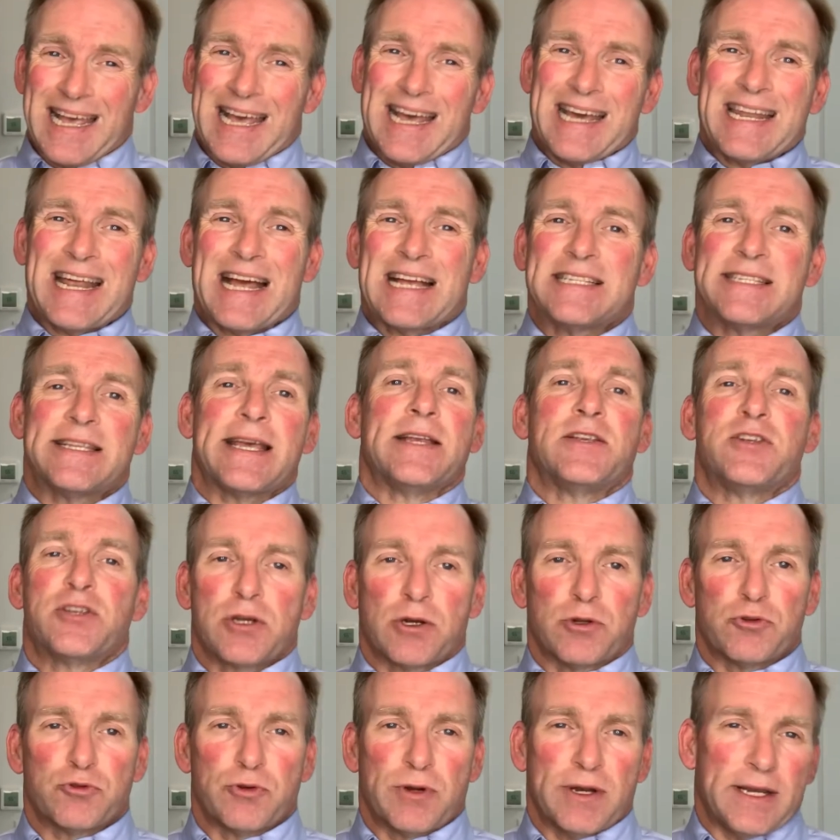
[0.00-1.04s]
And I say
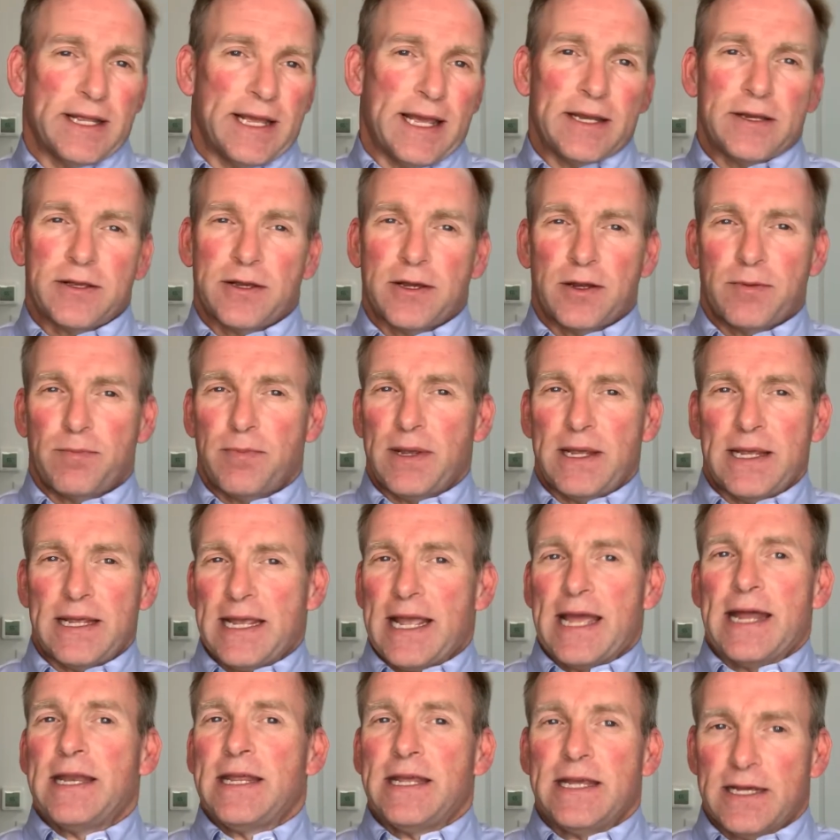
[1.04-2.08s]
children, it could
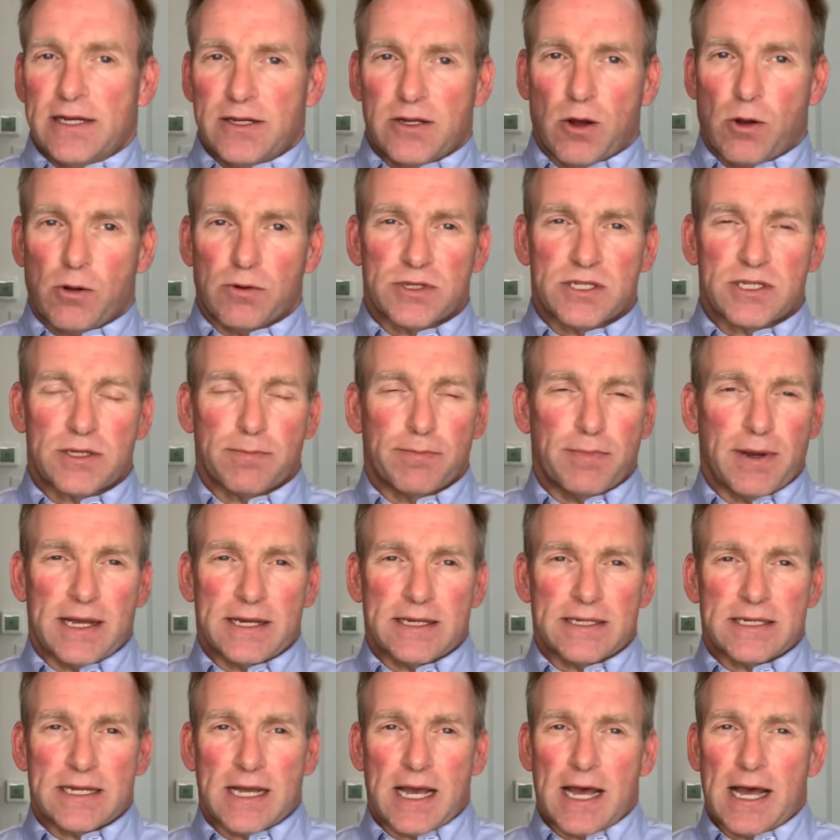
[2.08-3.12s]
be any adults,
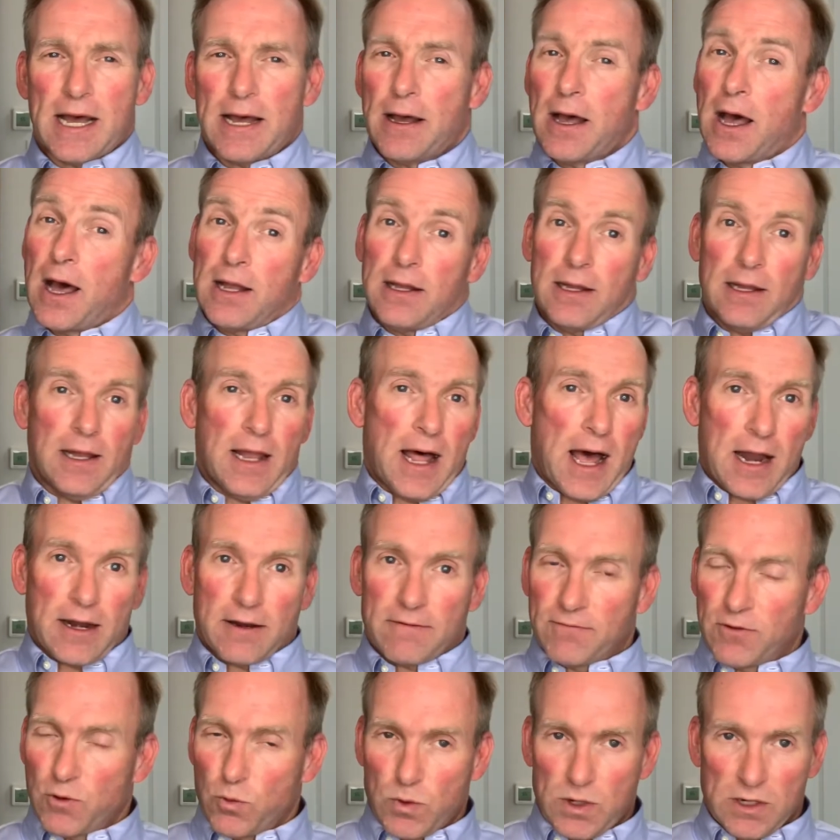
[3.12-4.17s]
but a lot
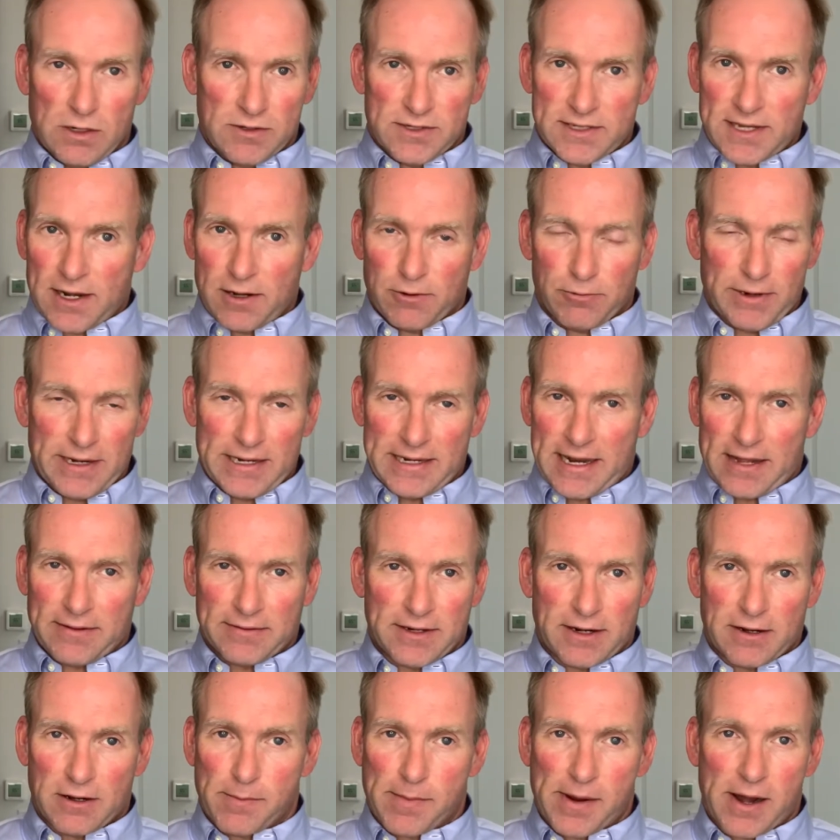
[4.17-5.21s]
of the wills that are written out
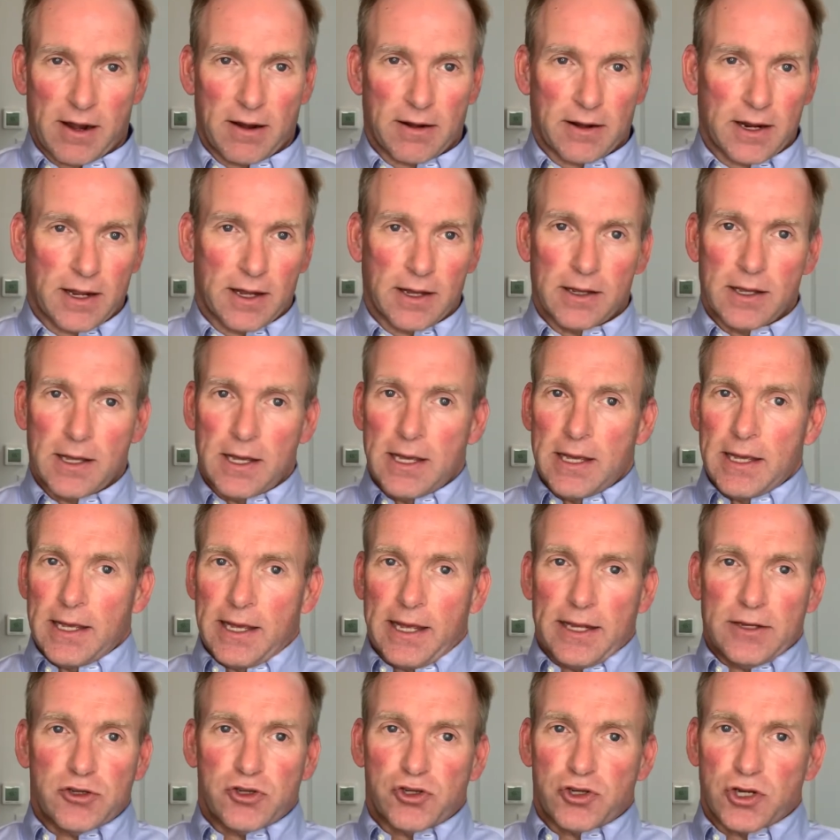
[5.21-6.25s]
there in America,
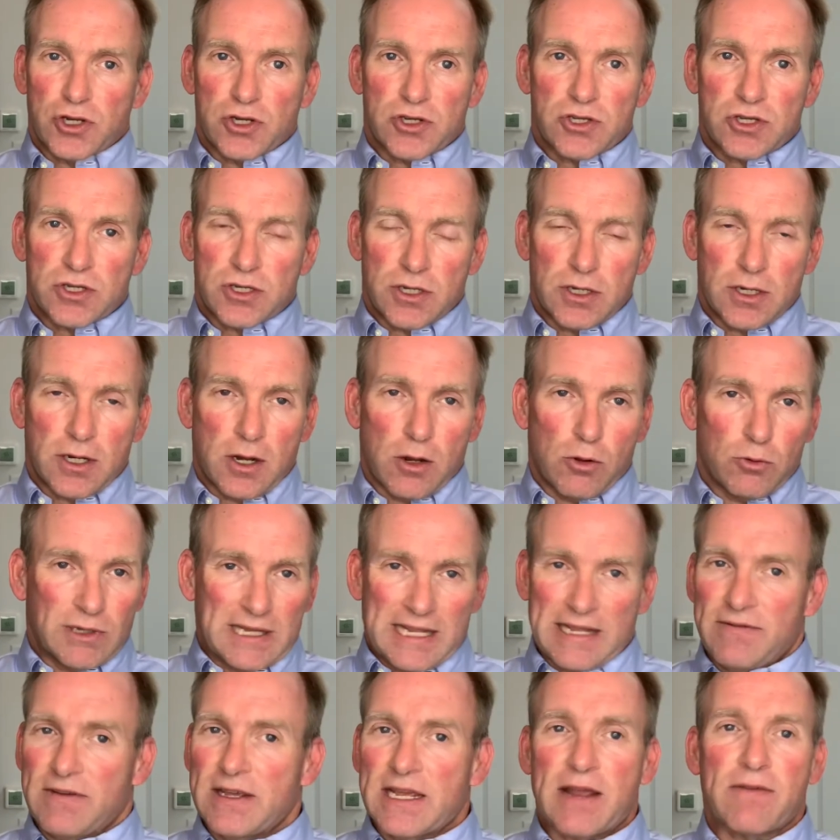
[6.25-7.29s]
it's just,
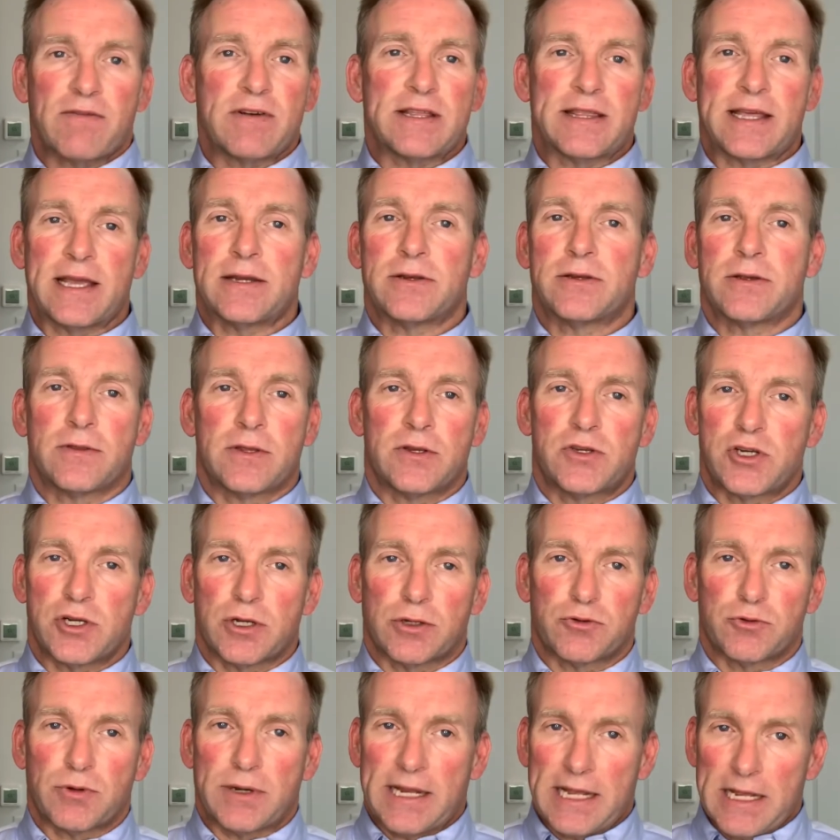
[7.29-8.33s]
leaving everything to the
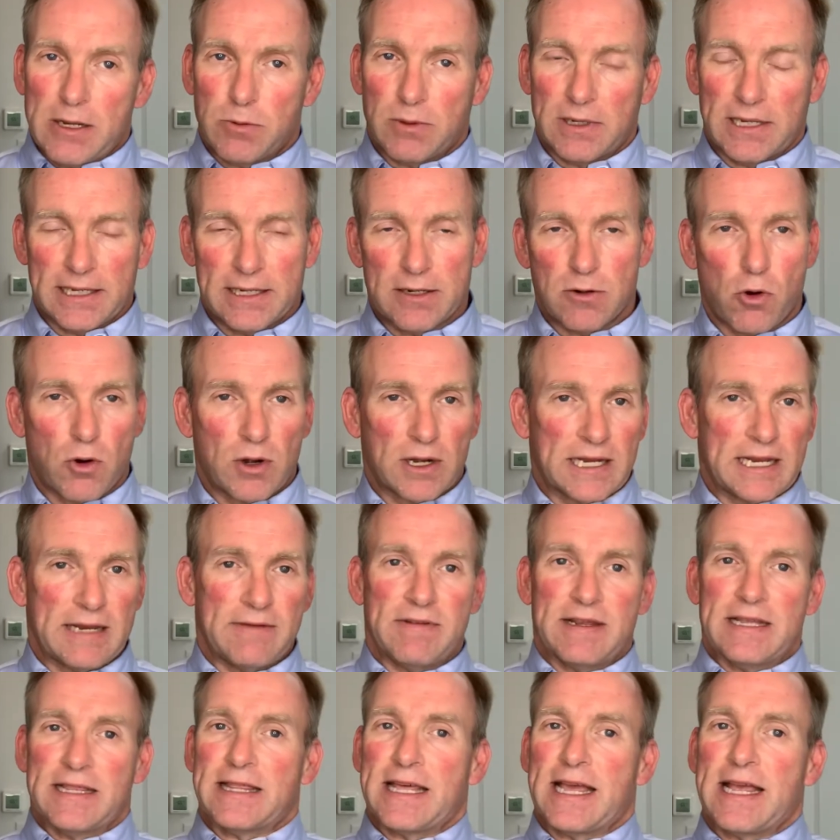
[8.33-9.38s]
children equally, or
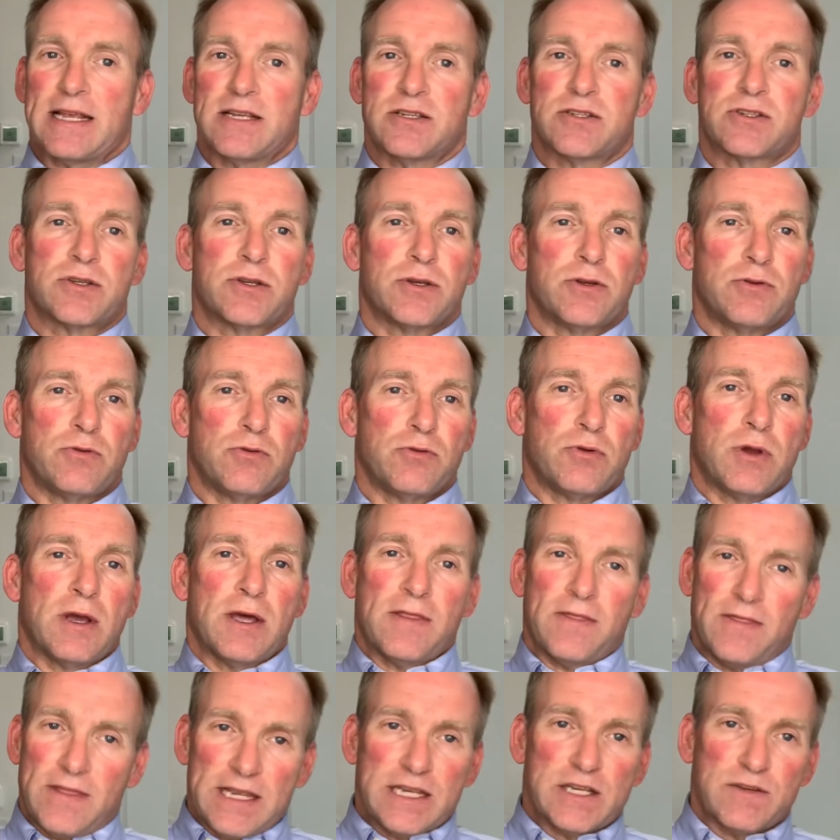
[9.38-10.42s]
leaving things to
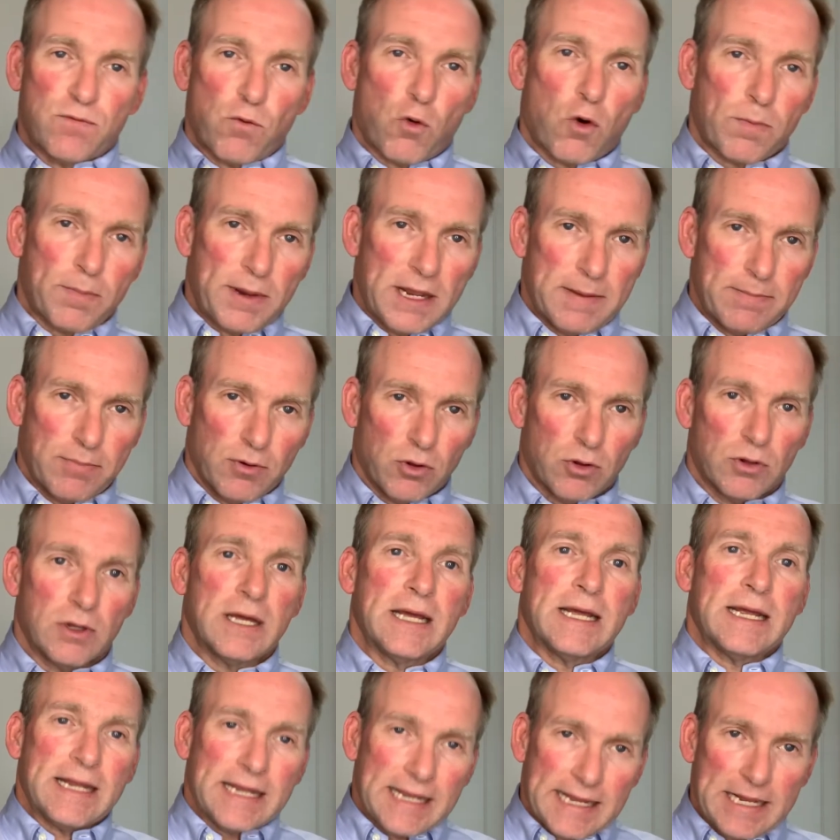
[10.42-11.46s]
these 4 people
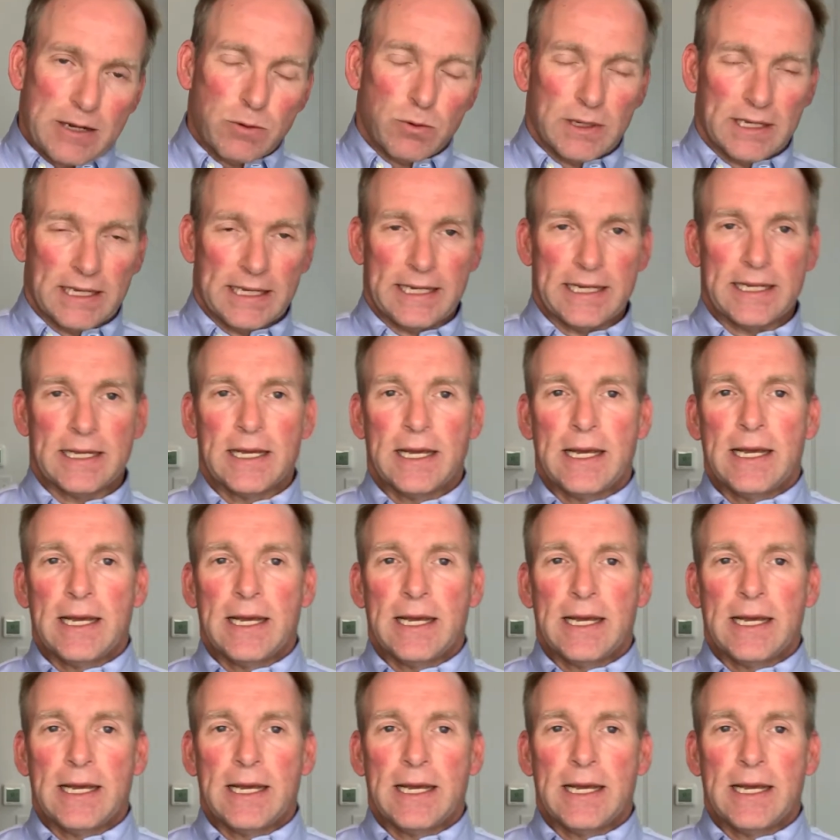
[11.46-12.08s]
equally.